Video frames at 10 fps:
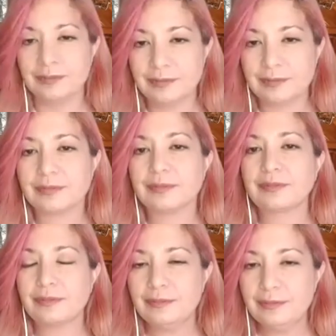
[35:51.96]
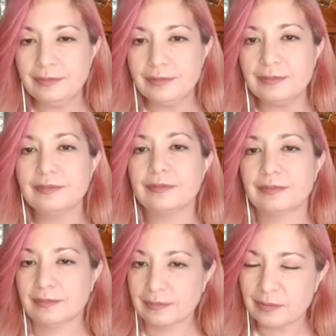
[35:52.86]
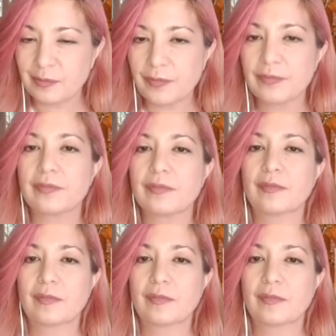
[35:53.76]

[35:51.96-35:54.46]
really come together in community and make it